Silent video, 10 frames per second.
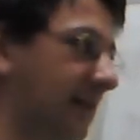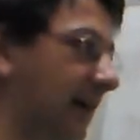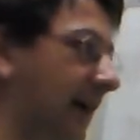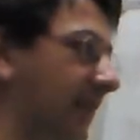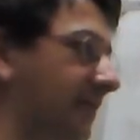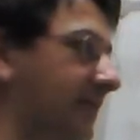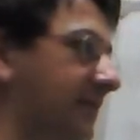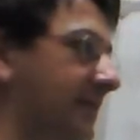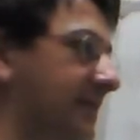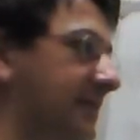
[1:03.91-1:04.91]
and
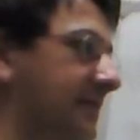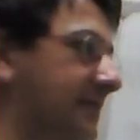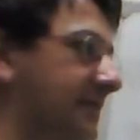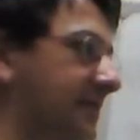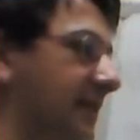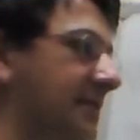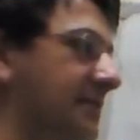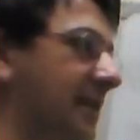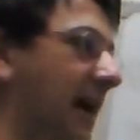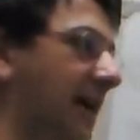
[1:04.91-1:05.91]
this
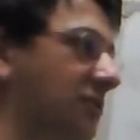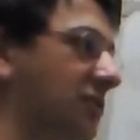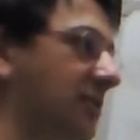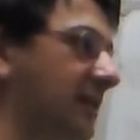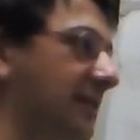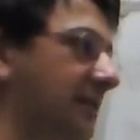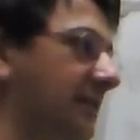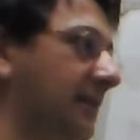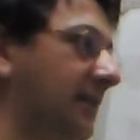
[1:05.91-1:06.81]
is actually